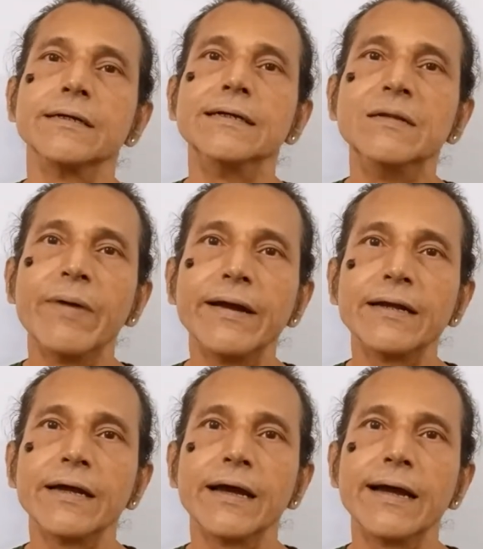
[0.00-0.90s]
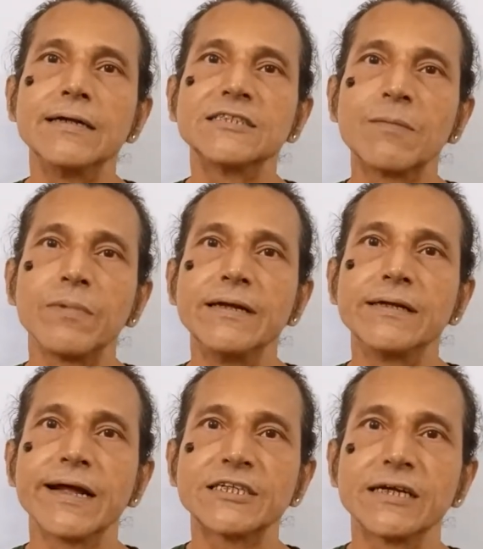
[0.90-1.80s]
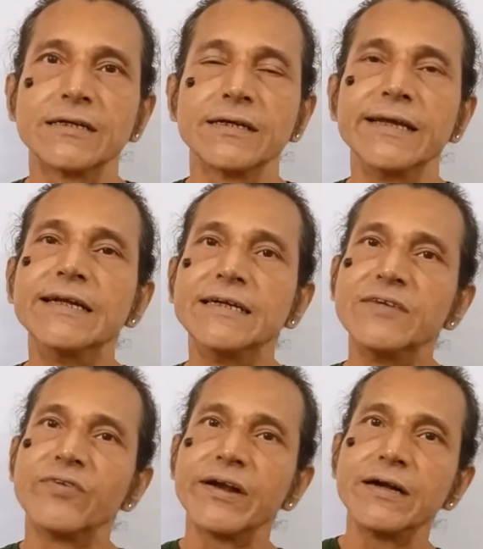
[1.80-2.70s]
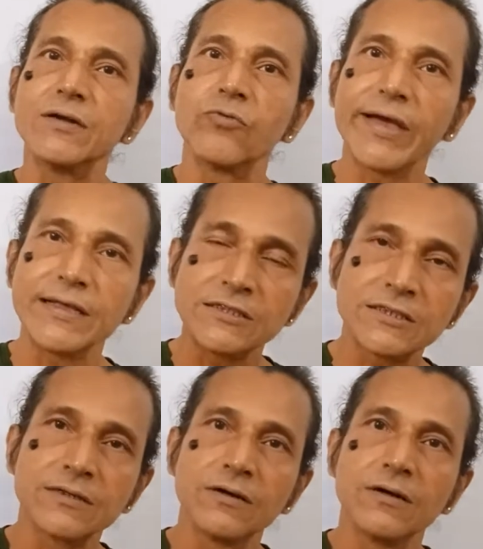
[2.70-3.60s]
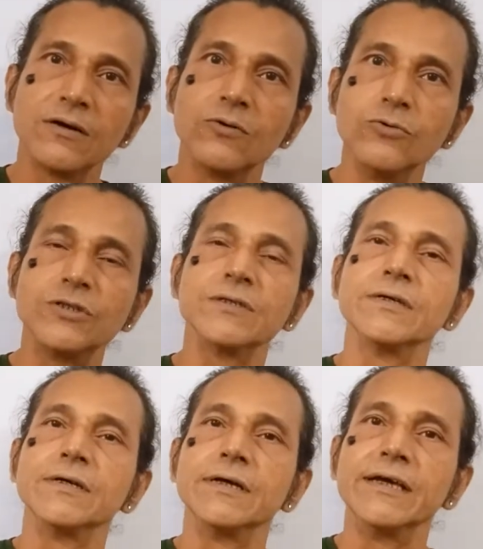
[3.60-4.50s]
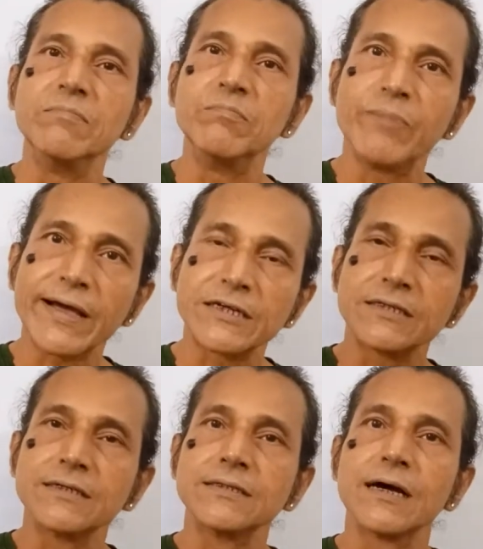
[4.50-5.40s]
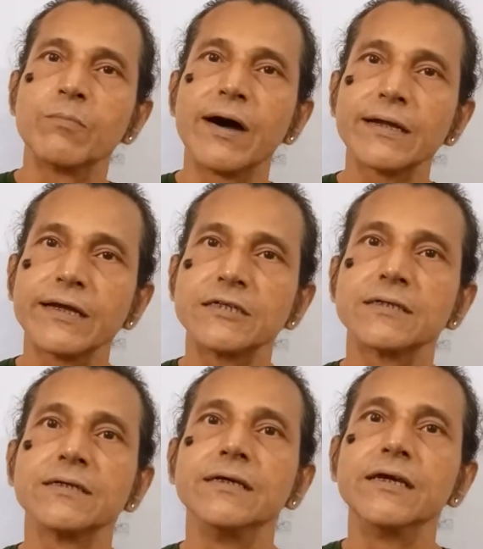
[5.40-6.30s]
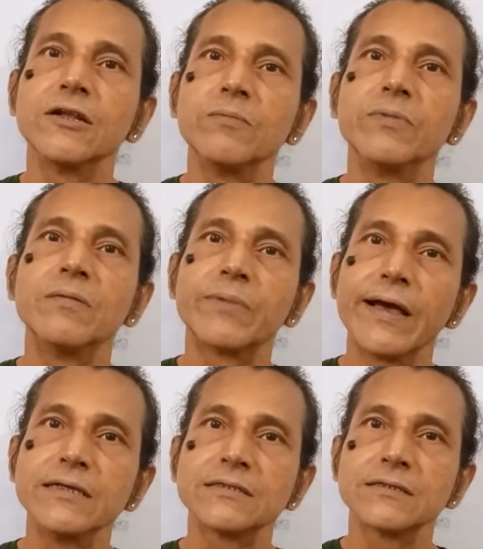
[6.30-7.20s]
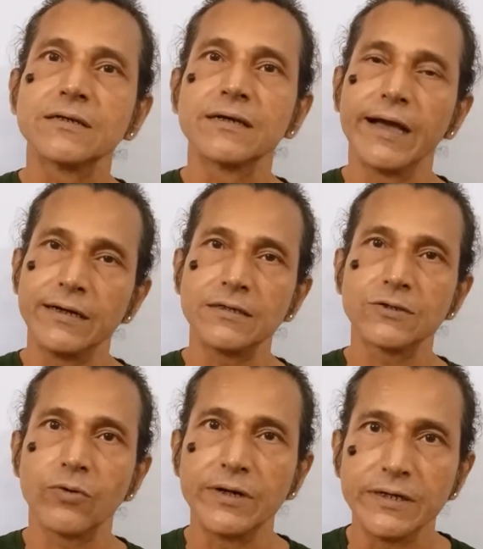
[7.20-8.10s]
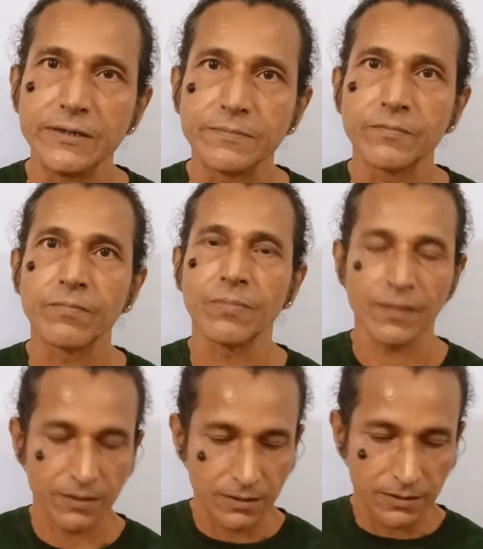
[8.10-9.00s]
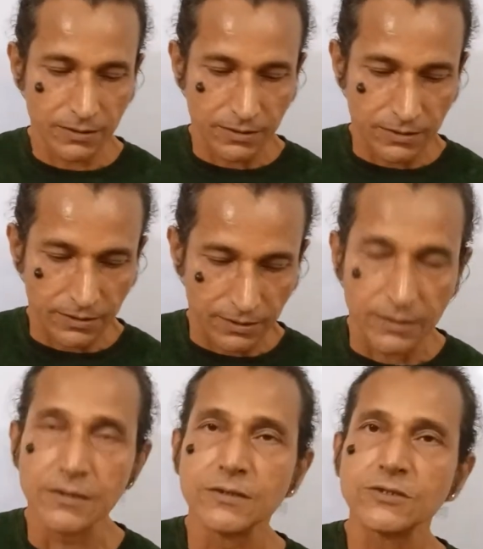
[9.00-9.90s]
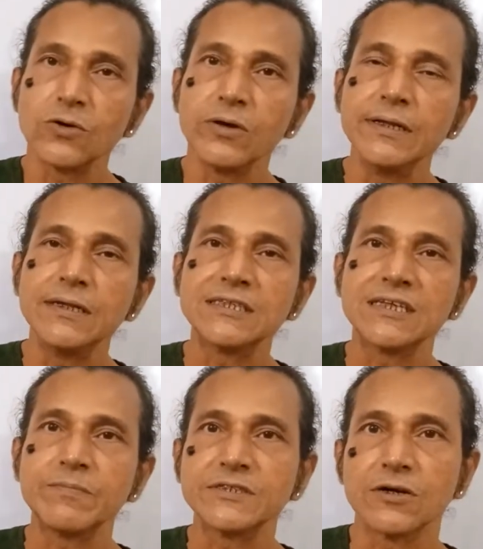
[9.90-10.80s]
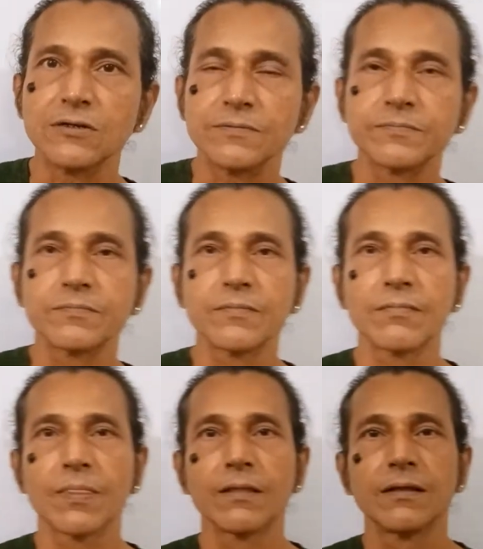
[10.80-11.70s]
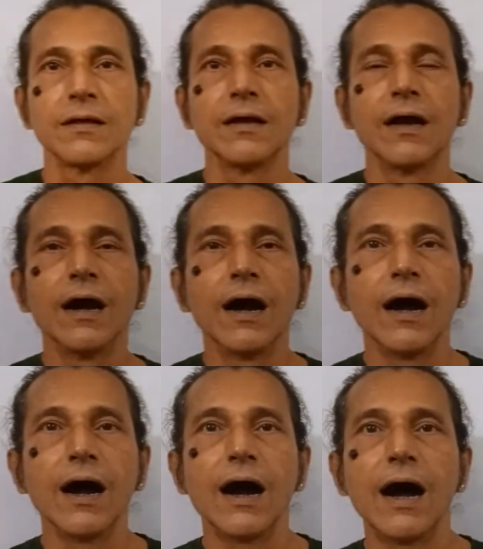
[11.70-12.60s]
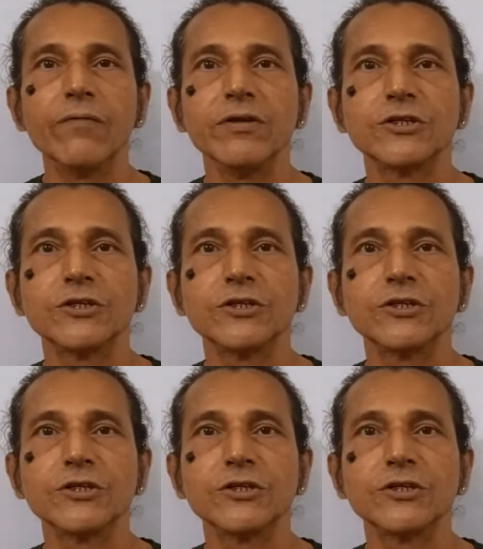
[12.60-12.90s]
demand and supply interaction in different ways would impact the market equilibrium price and quantity. So in this episode I will